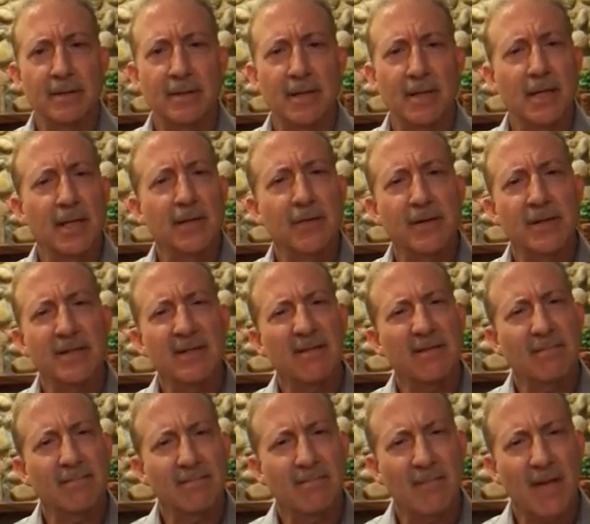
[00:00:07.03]
In other words,
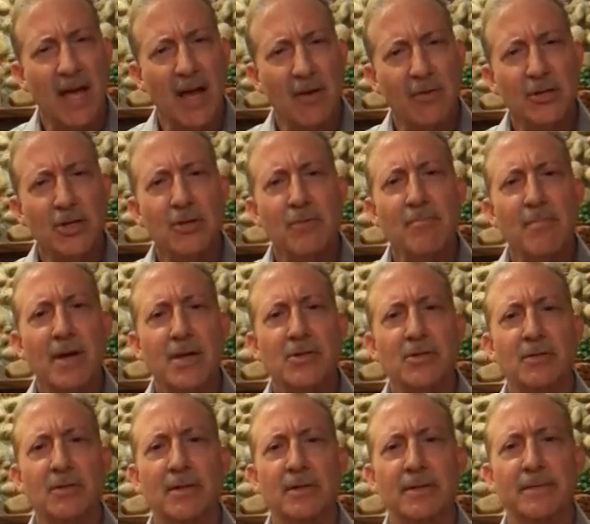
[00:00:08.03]
how do you
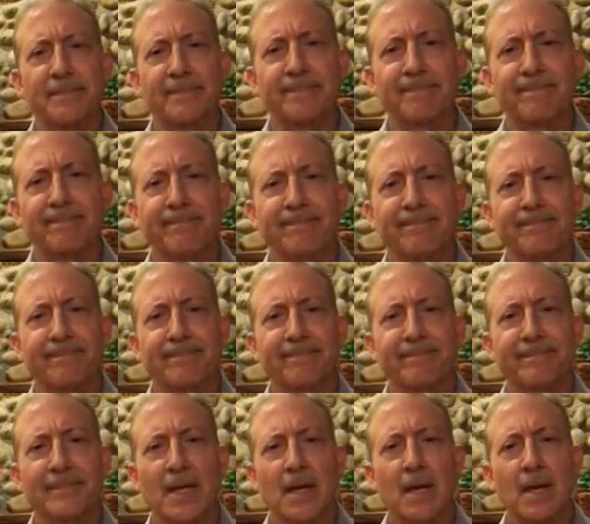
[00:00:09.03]
measure it?
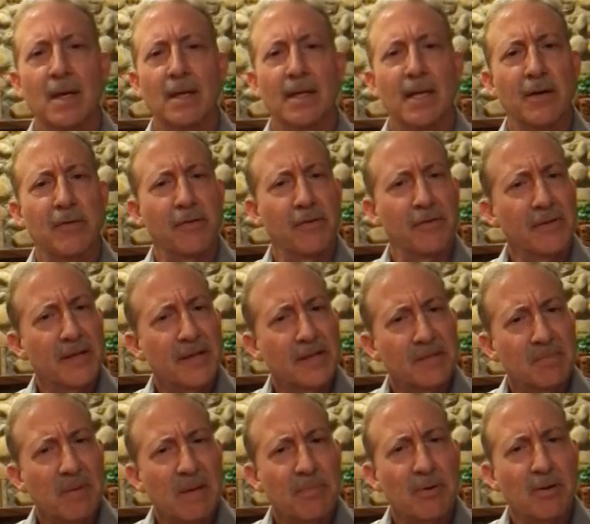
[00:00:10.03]
Now the things
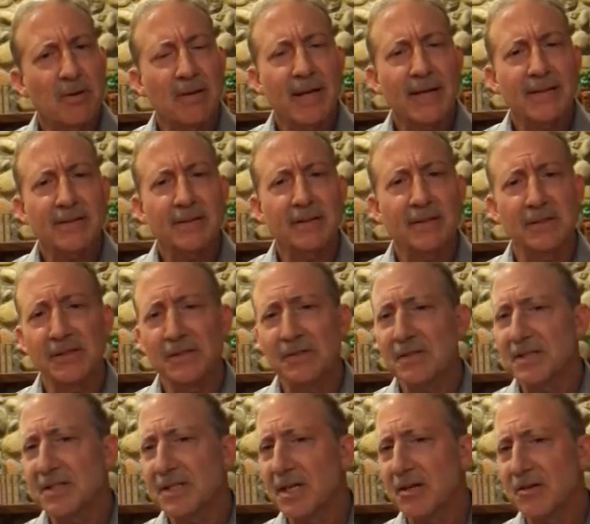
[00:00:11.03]
people classically do,
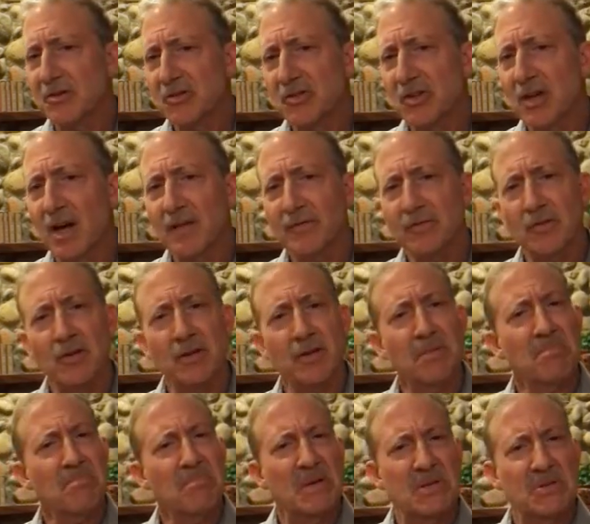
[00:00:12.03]
let's say in your
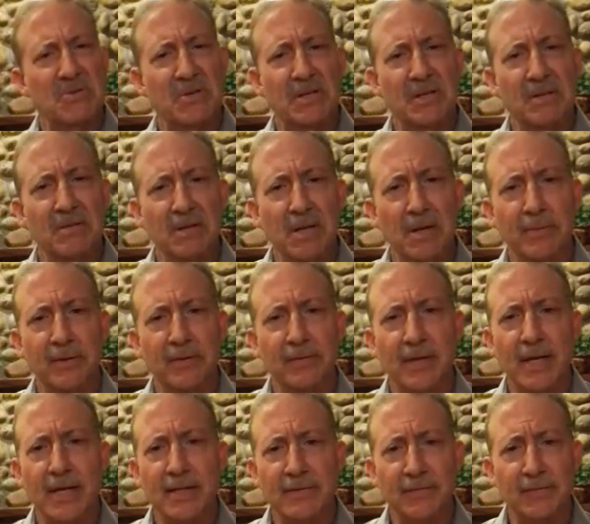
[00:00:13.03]
software, measuring number of
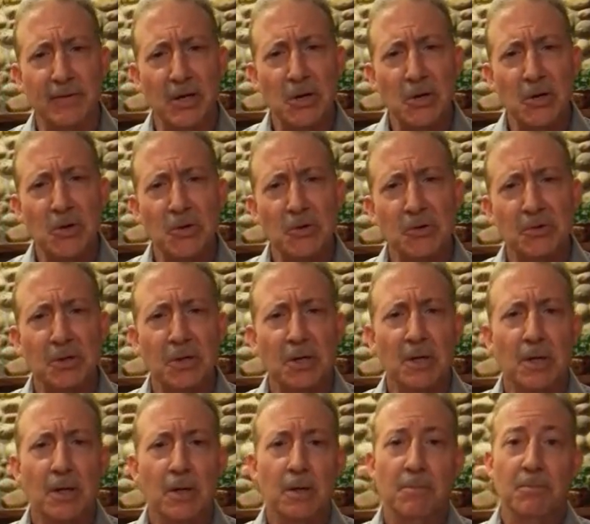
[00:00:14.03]
lines of code,
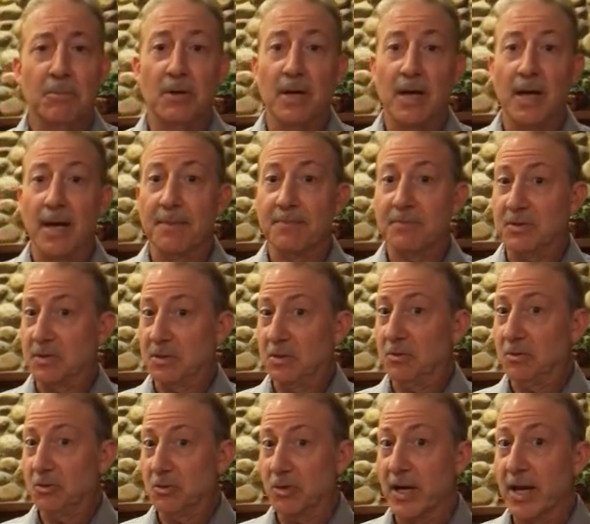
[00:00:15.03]
perhaps
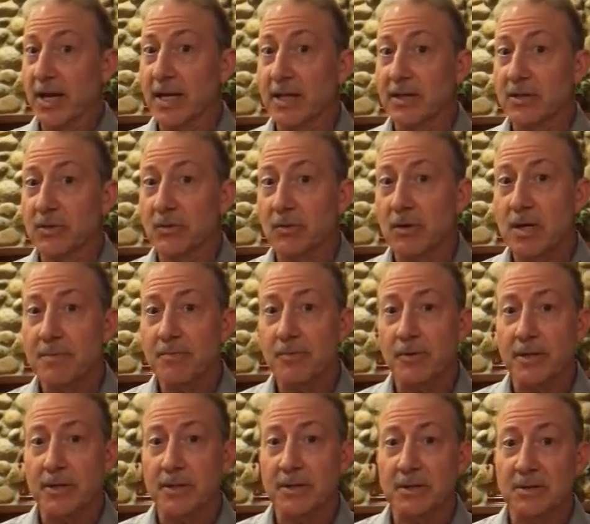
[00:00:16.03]
you're tracking story
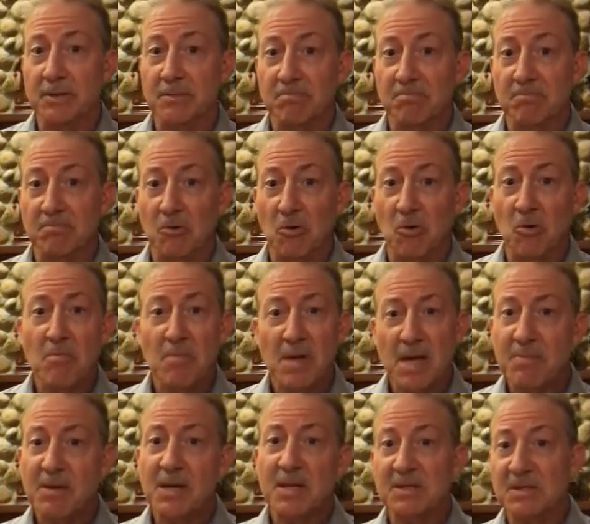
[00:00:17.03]
points, or
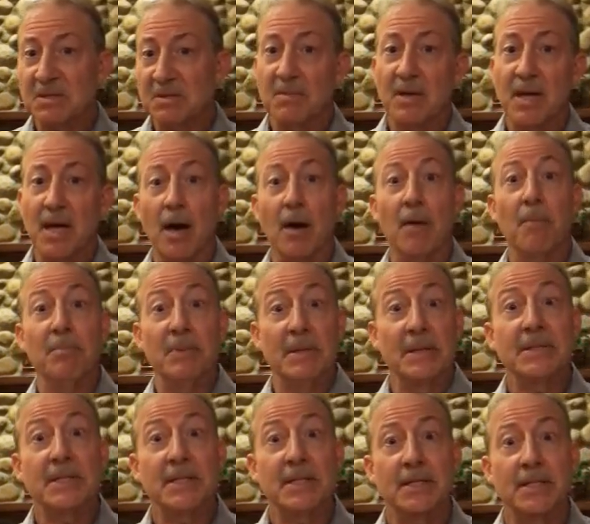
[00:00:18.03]
maybe it's how
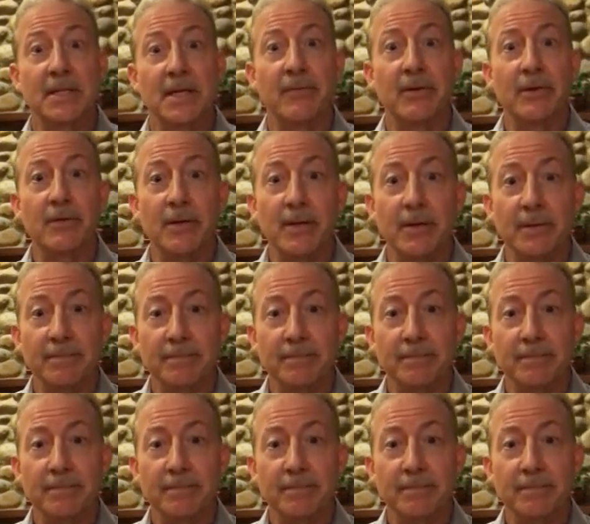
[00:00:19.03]
busy is everyone.